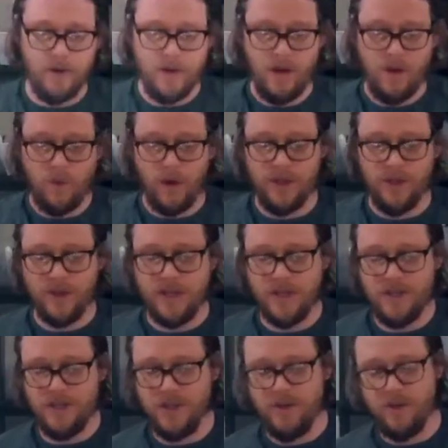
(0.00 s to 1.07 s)
what you can
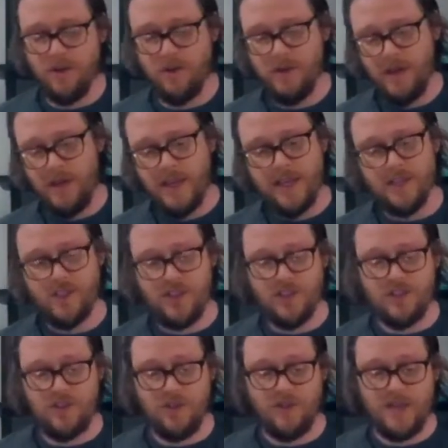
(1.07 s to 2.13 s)
do is
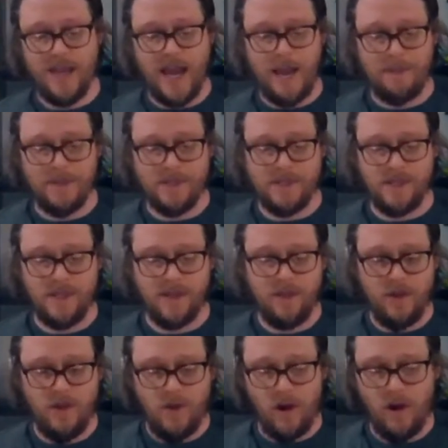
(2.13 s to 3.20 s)
just do the opposite,
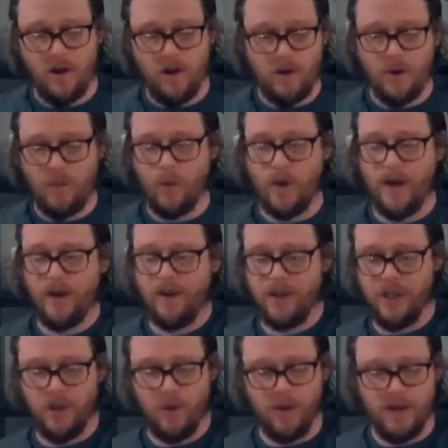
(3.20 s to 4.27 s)
or where
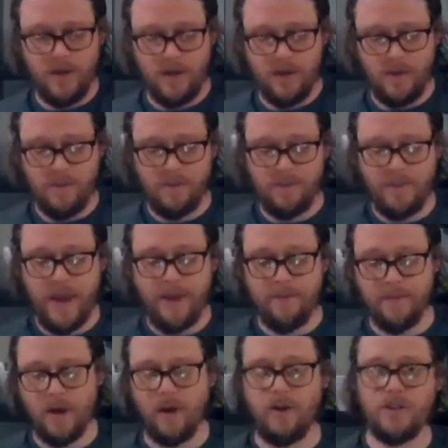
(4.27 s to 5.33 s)
you would
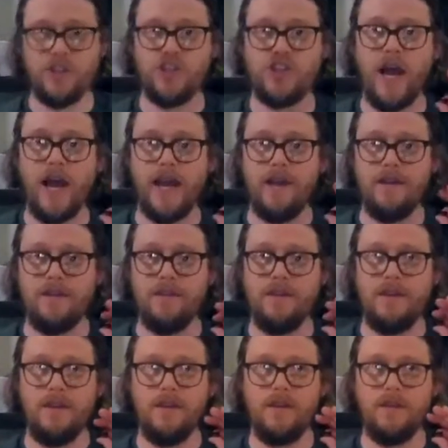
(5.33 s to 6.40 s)
shine
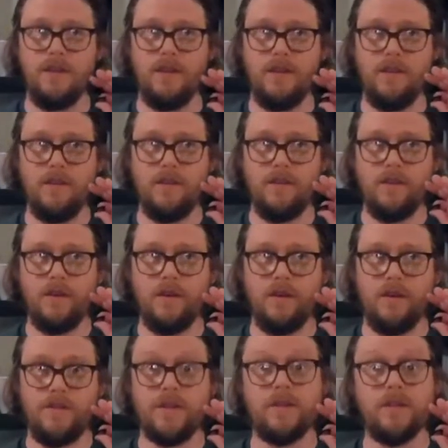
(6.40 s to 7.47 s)
the
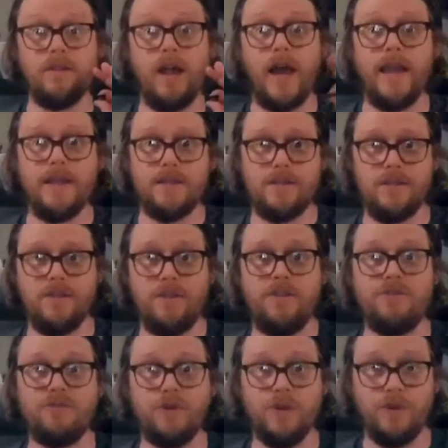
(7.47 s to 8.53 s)
light
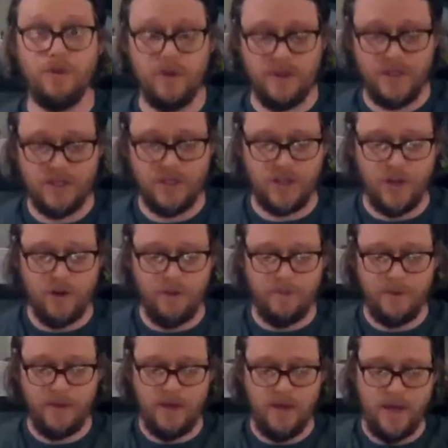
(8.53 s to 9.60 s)
through the scope.
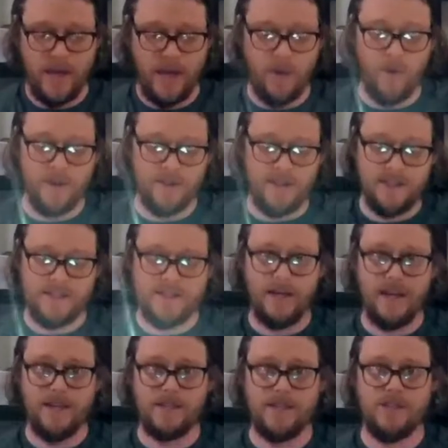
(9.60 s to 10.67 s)
And what this
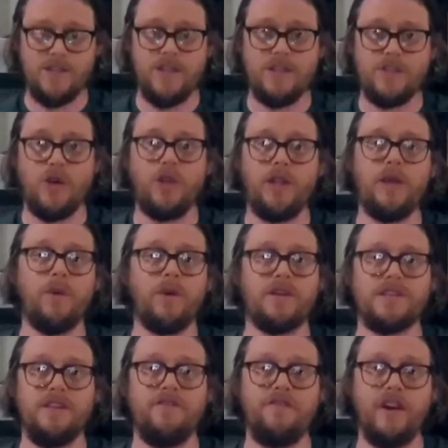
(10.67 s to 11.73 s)
does is this only
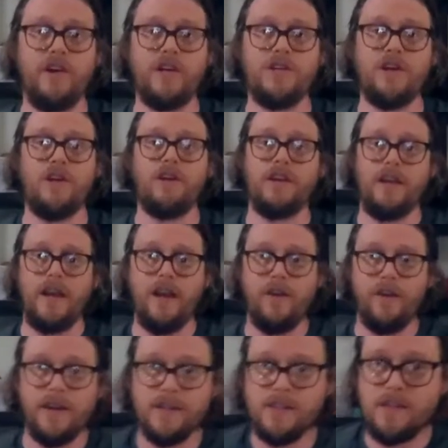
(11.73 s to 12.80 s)
works in very dark
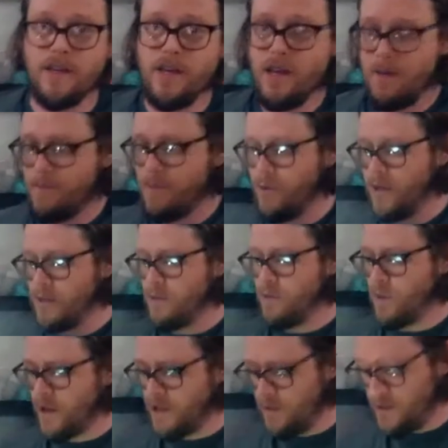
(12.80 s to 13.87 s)
areas. But
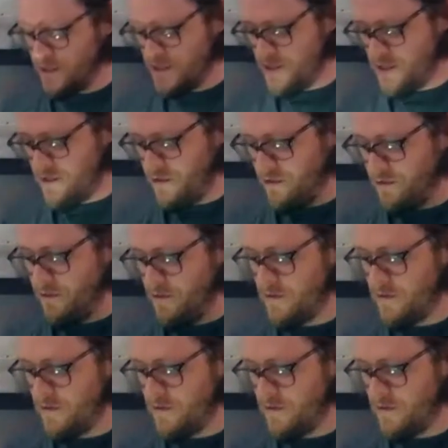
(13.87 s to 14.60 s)
what you would do